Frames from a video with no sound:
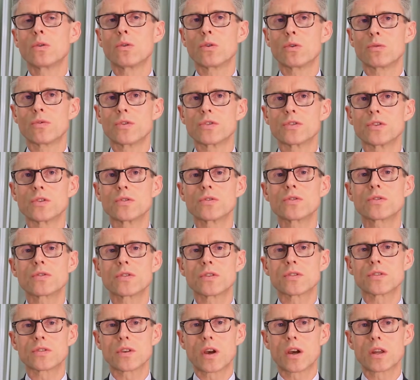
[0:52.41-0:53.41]
or reduce
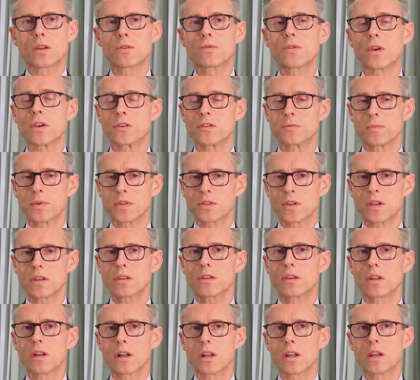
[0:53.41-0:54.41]
the side effects,
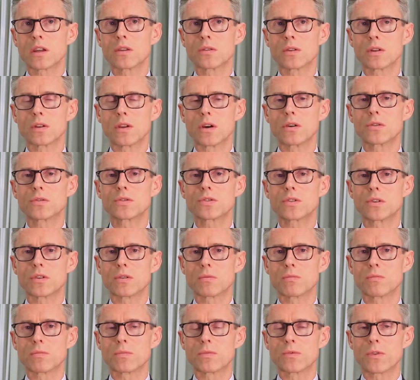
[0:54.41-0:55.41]
particularly in the long
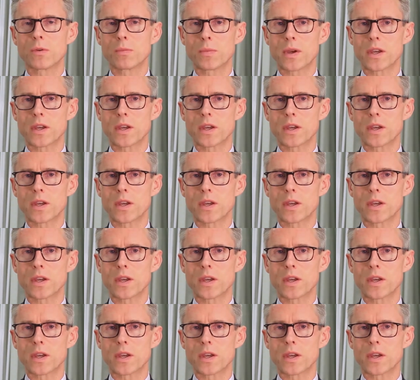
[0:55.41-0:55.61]
term for